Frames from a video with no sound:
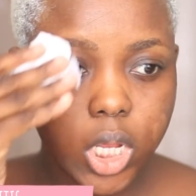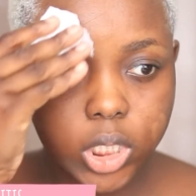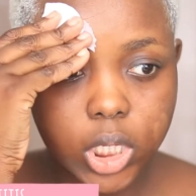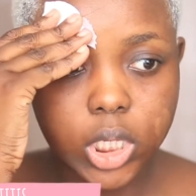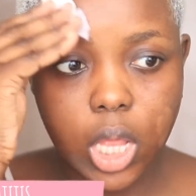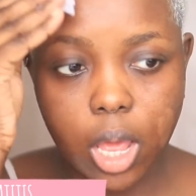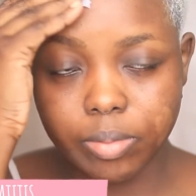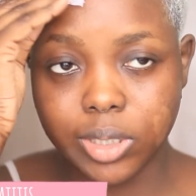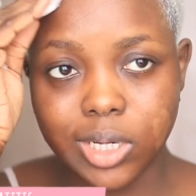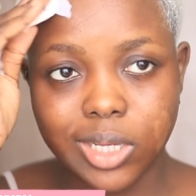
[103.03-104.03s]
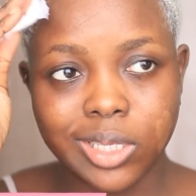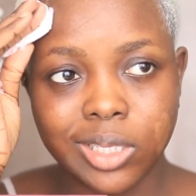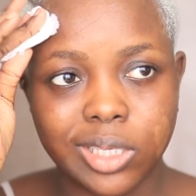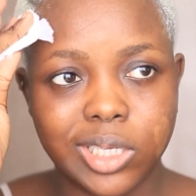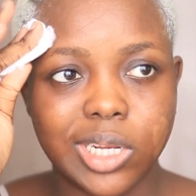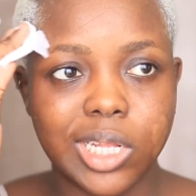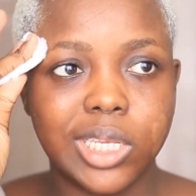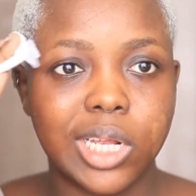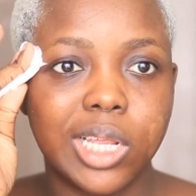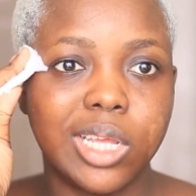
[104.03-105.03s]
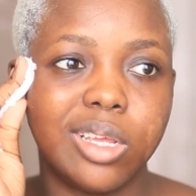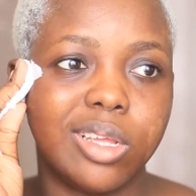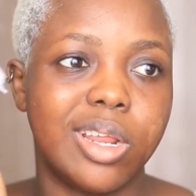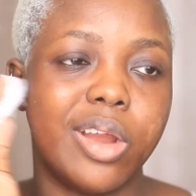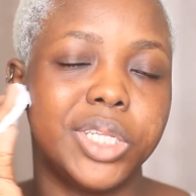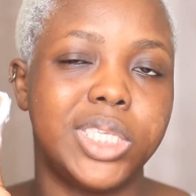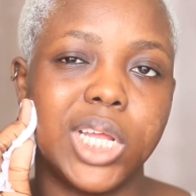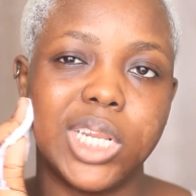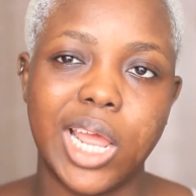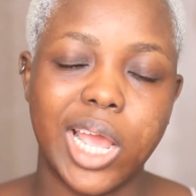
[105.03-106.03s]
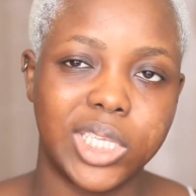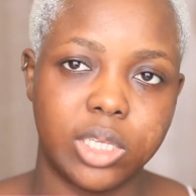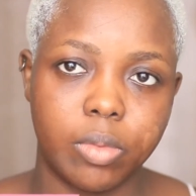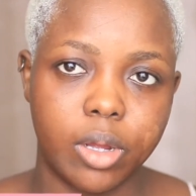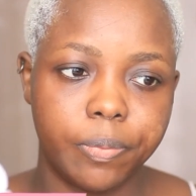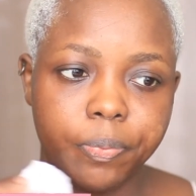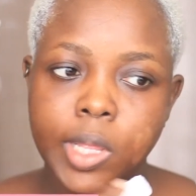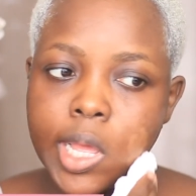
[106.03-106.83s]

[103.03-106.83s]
It's a it's genetically inherited eczema,